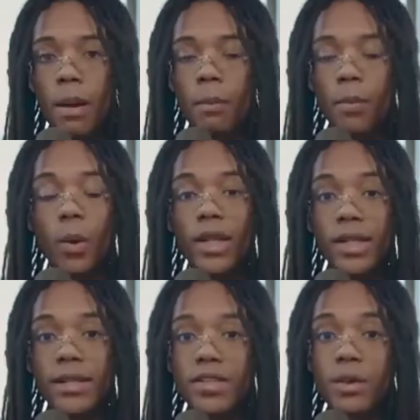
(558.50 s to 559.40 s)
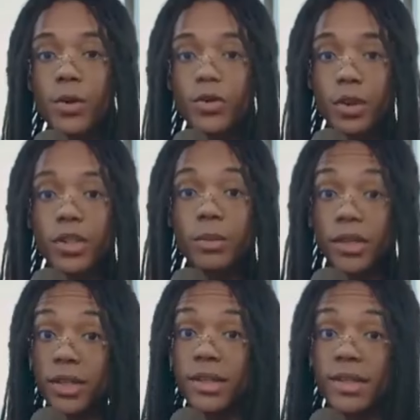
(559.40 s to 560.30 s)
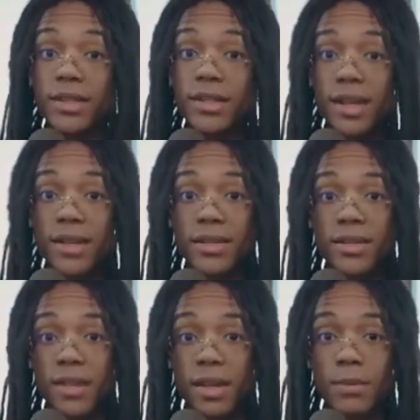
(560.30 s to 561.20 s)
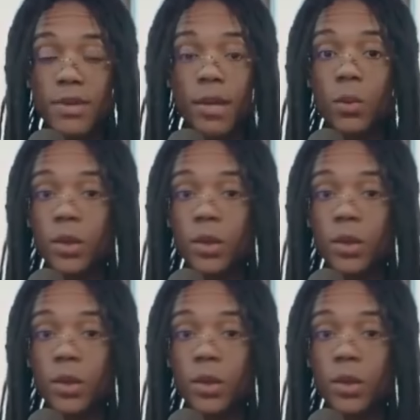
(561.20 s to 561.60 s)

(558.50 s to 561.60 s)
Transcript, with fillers: But what lends the most credibility to Tana's claims and what